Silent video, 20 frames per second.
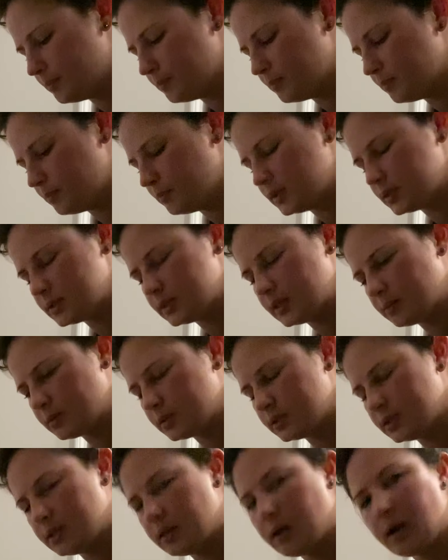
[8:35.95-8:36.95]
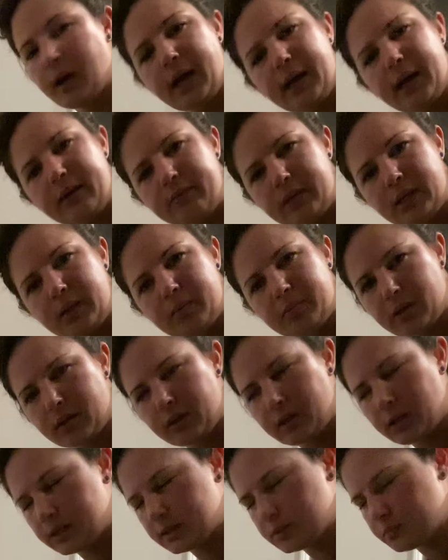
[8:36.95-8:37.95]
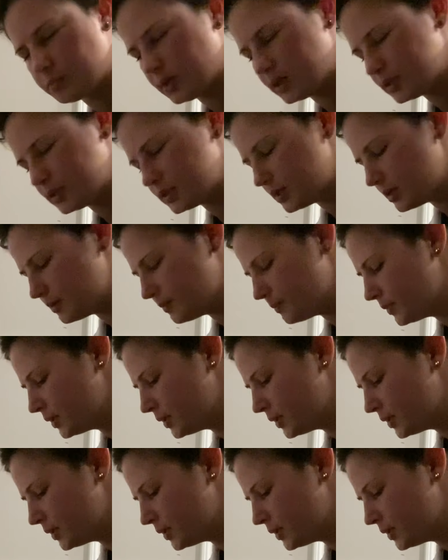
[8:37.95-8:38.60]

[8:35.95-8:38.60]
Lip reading: Miss Stabler did not have any blood clots present,